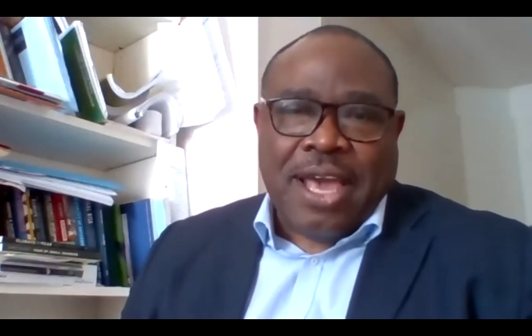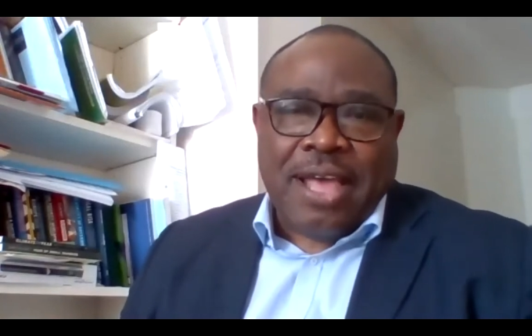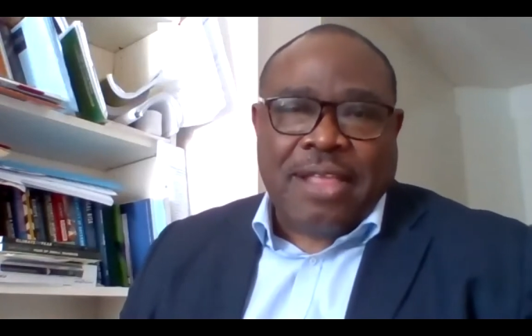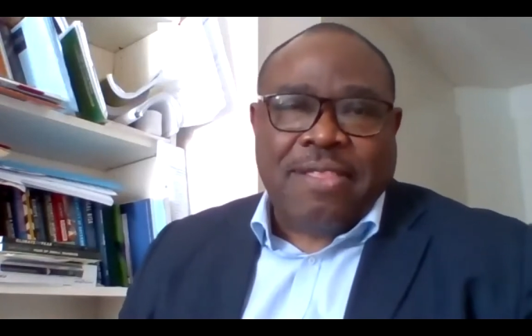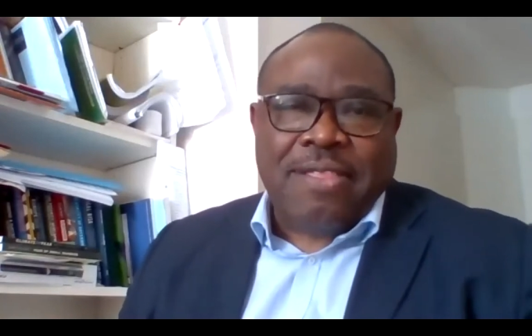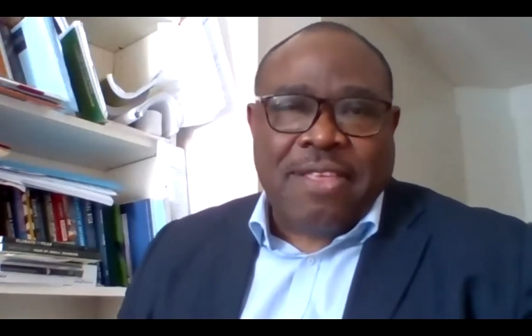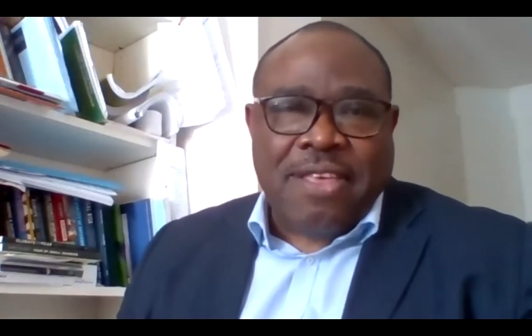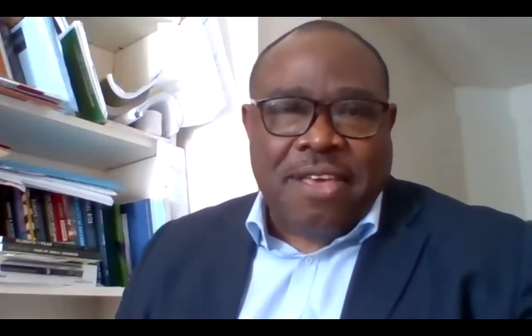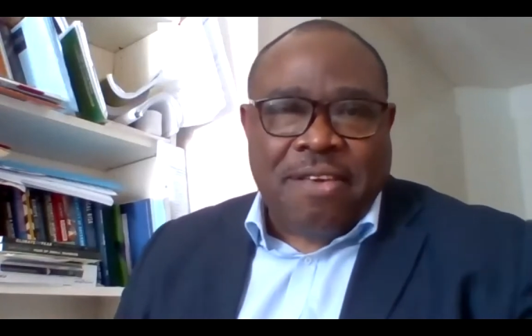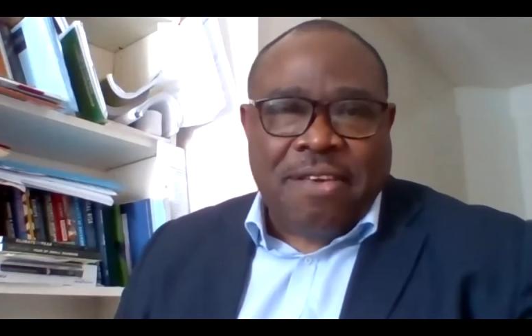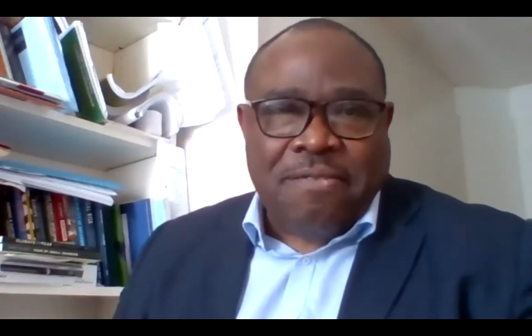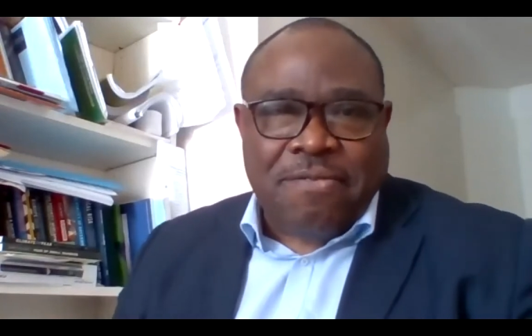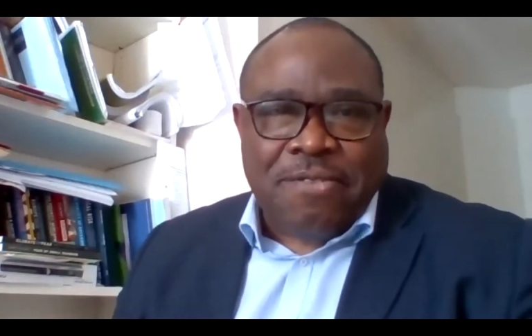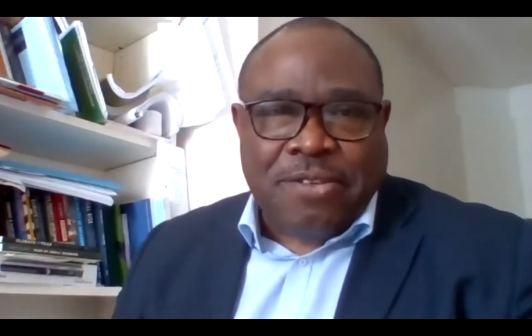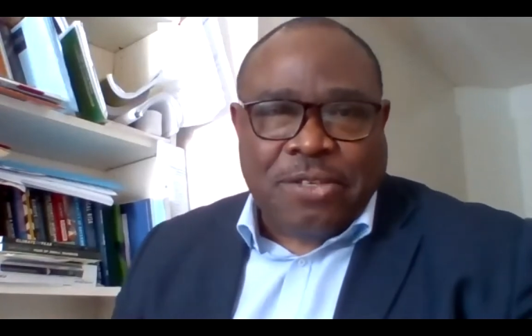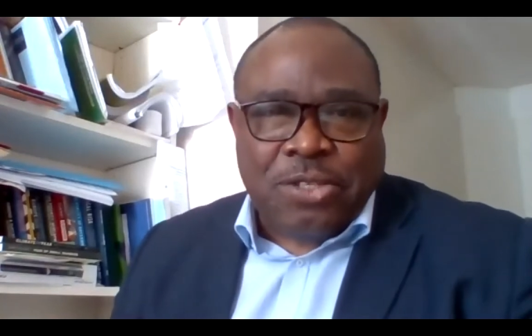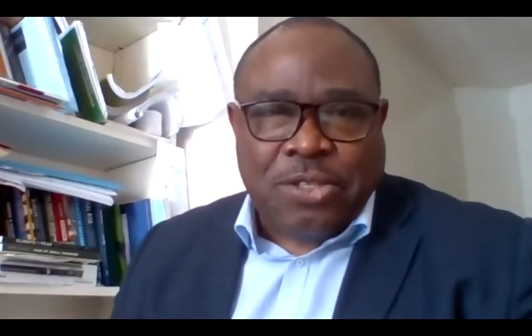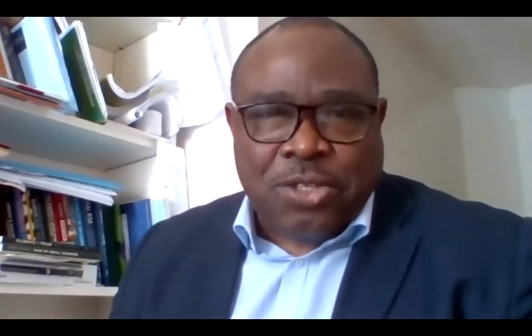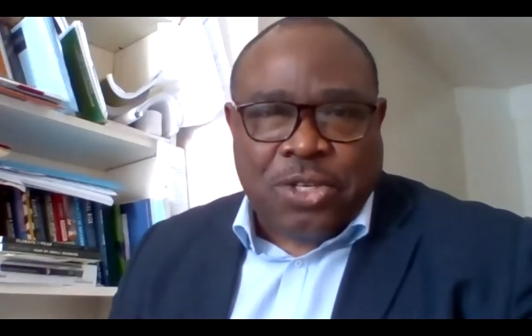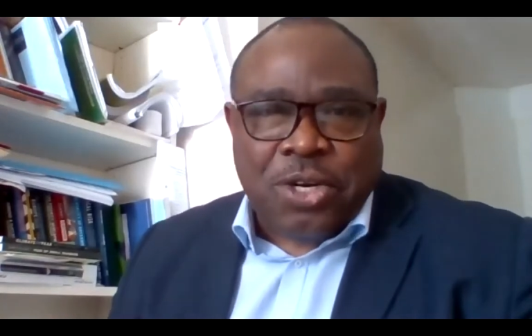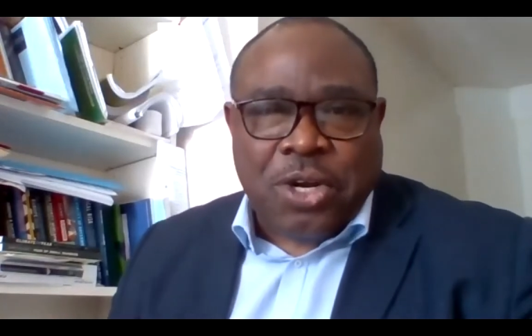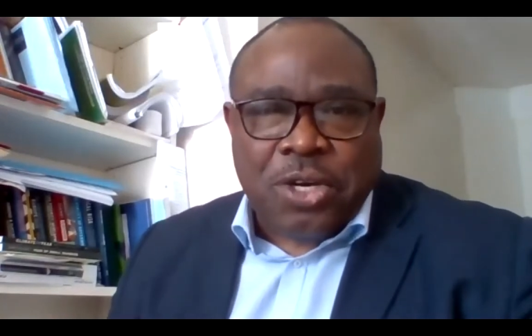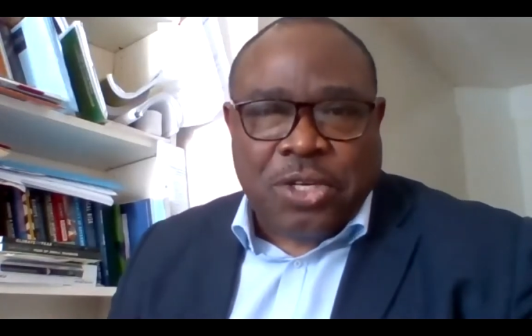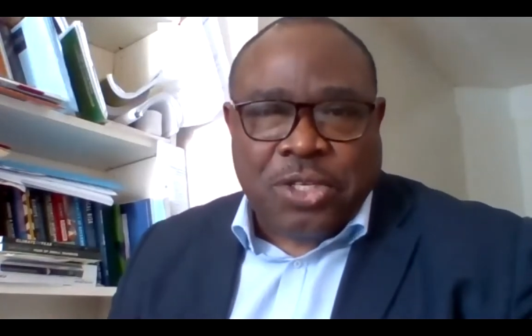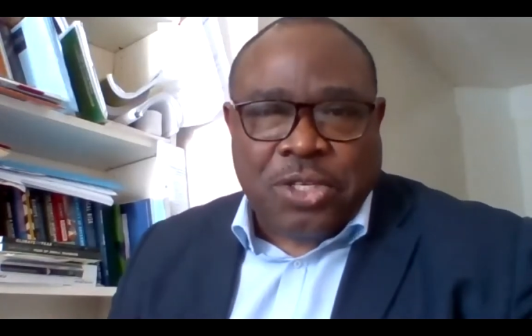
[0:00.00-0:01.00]
health
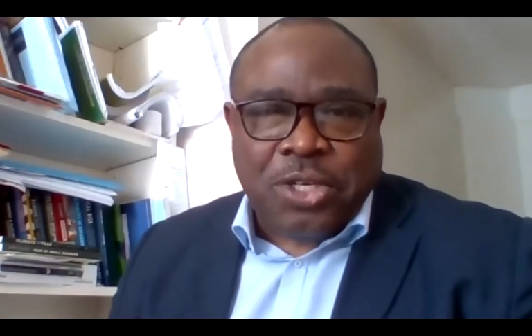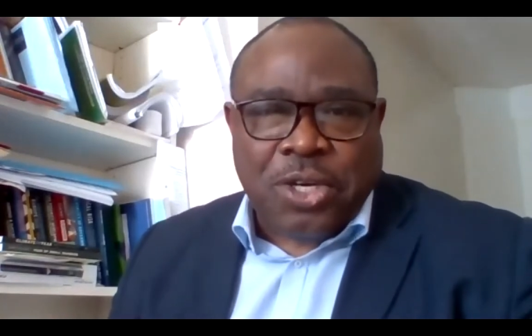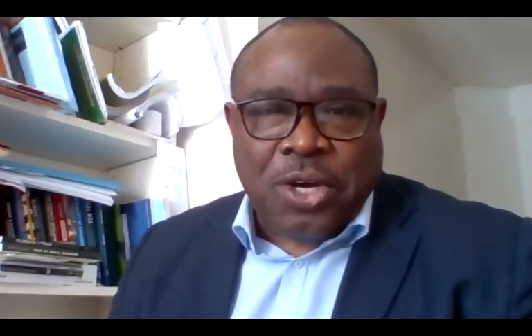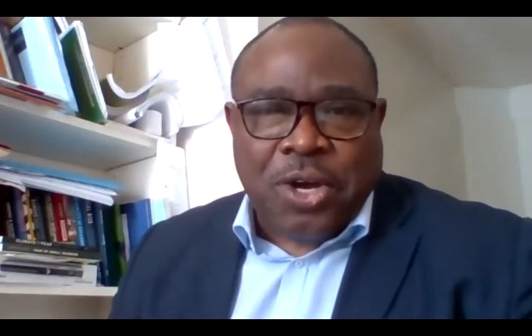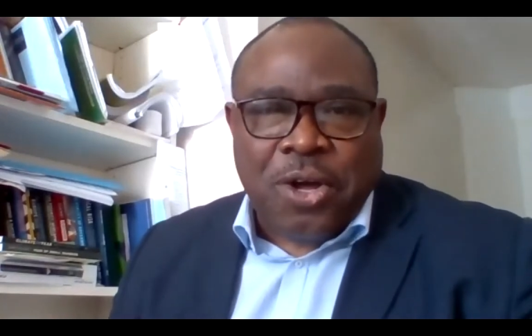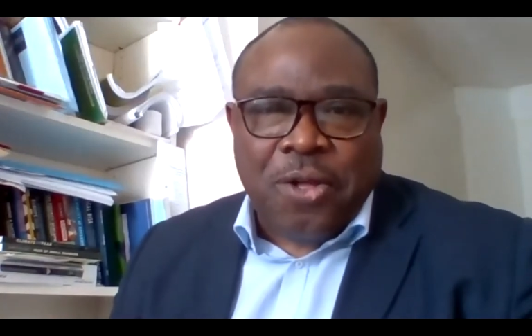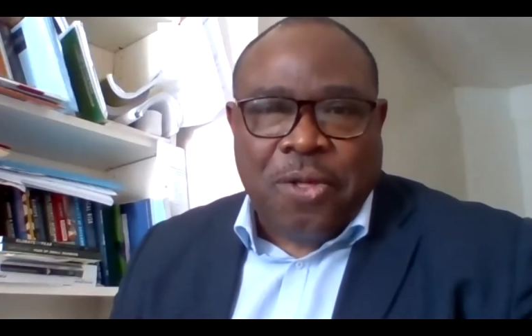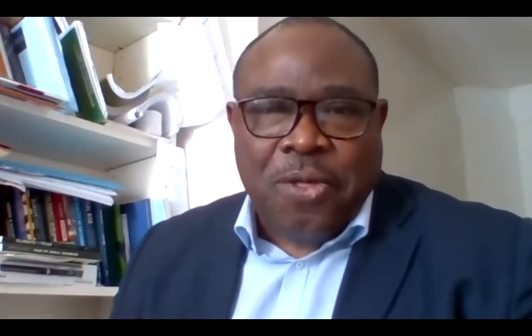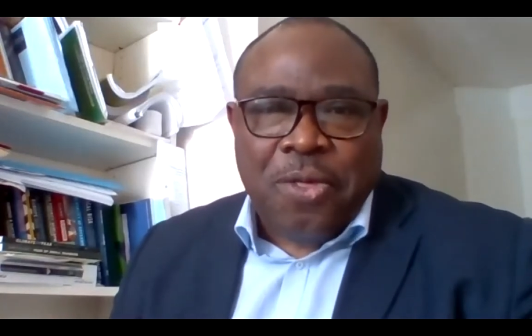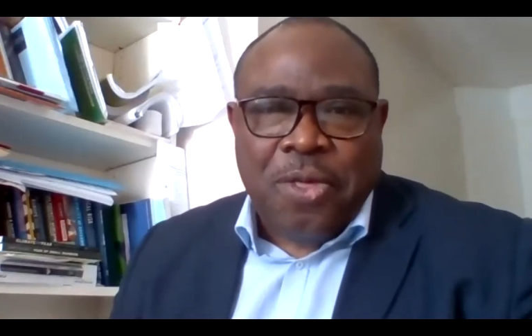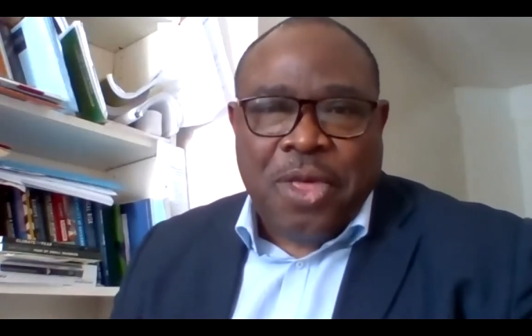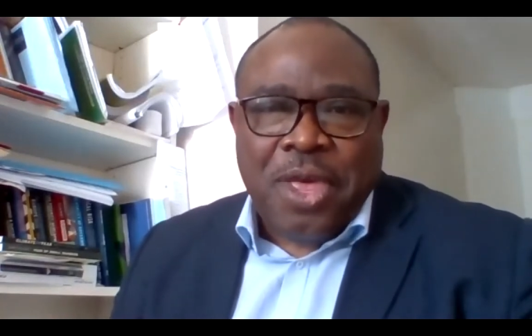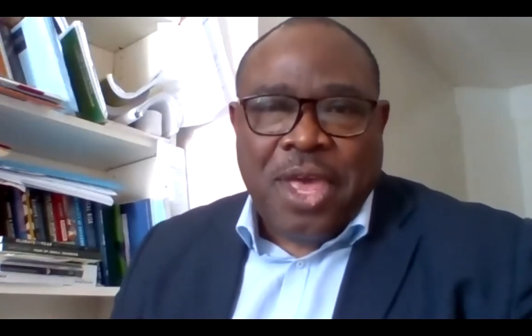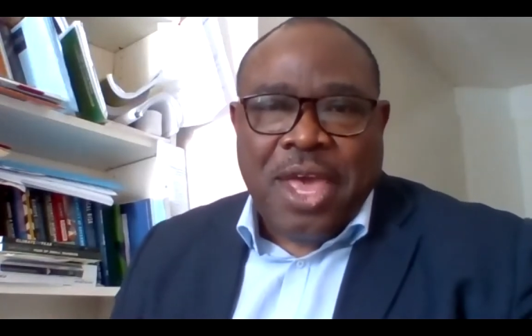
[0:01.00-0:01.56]
infrastructure.